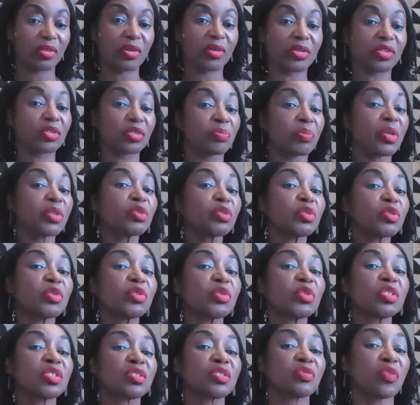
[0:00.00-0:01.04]
There's
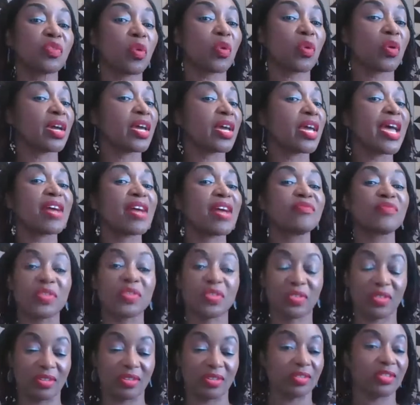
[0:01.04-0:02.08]
mentors for
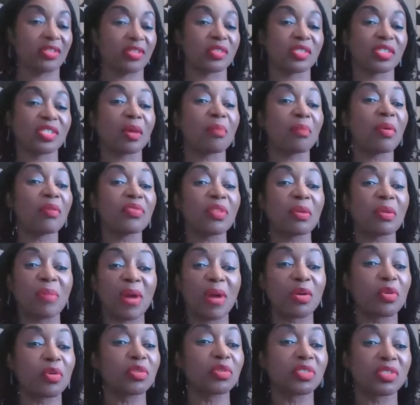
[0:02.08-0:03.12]
everything. Some of them
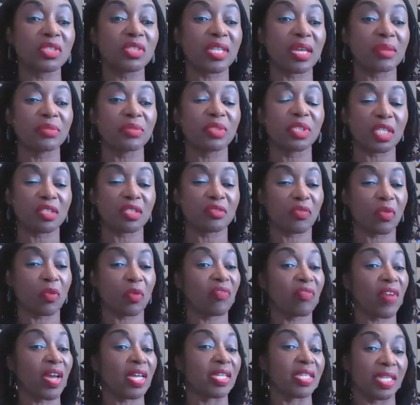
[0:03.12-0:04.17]
I go to them just for
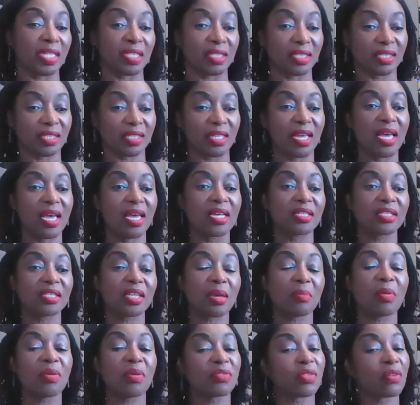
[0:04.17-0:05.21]
finance,
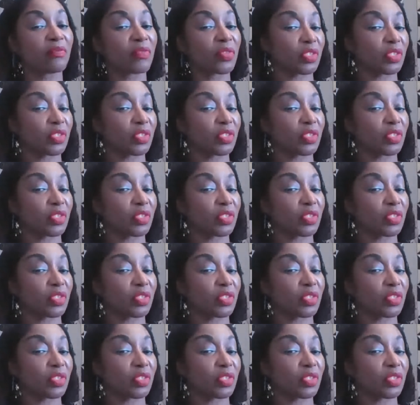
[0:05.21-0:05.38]
some of them for